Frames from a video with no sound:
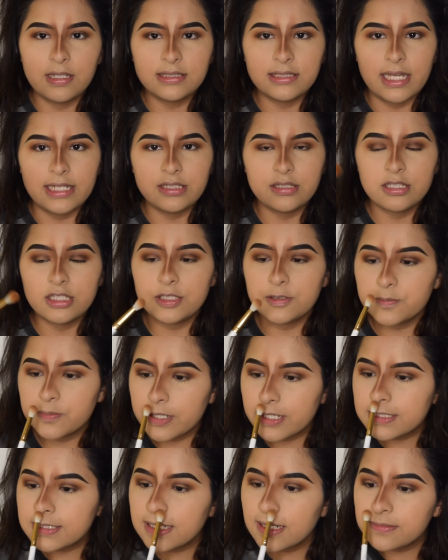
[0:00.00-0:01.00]
Los Angeles
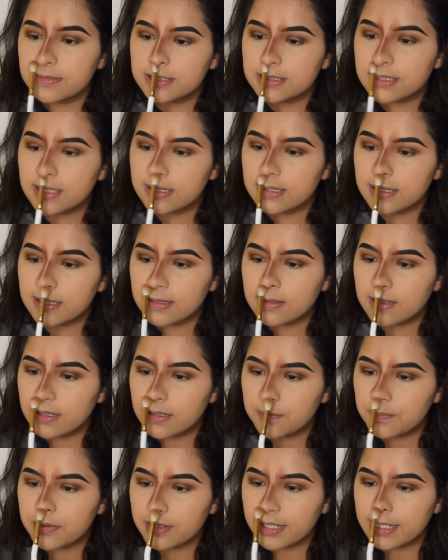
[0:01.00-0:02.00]
brush, I'm just gonna
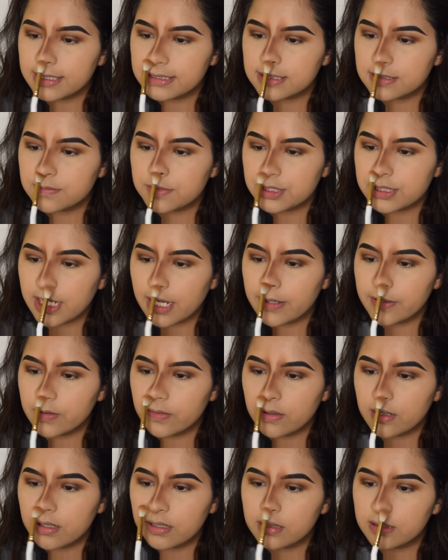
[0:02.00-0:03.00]
apply some shadow
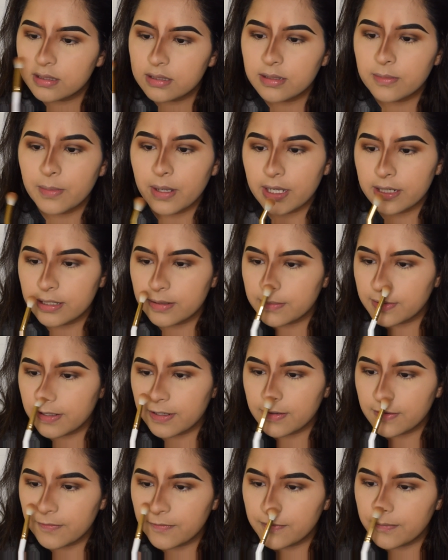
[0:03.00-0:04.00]
on the bottom
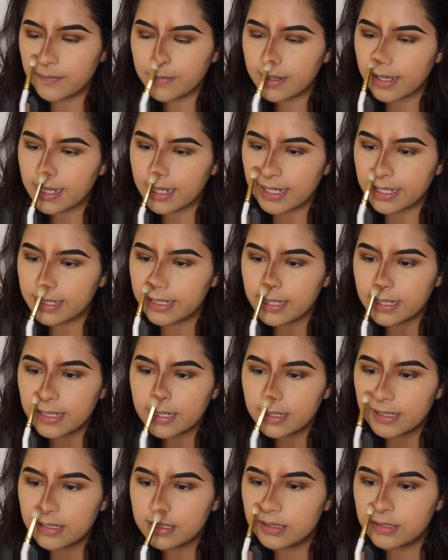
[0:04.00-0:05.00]
of my
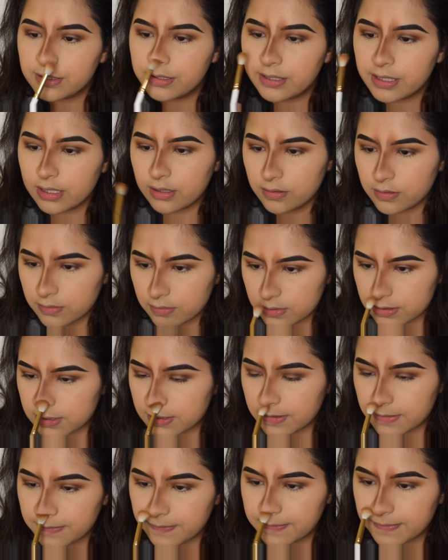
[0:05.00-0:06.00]
nose.